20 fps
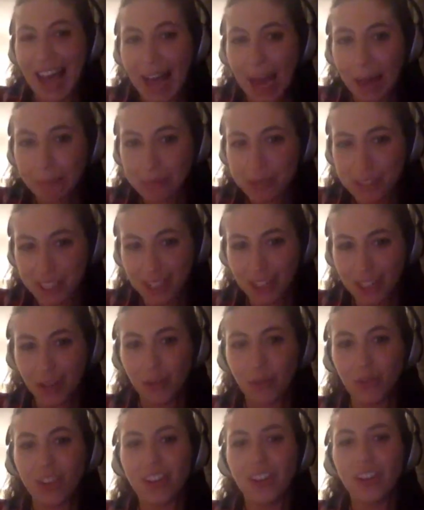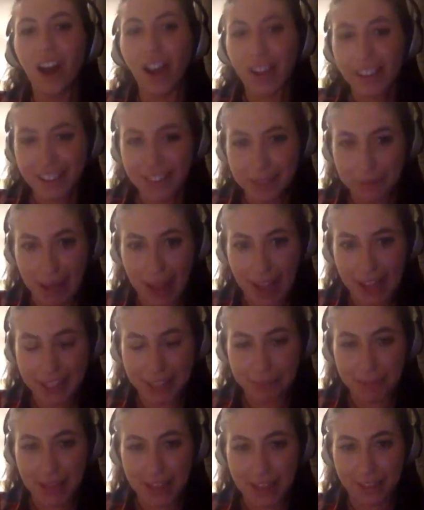absolute nightmare
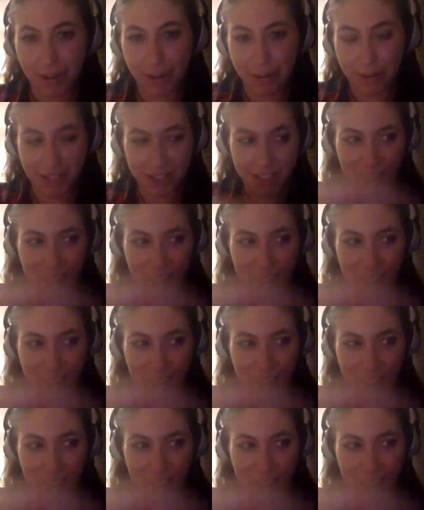to be in the room.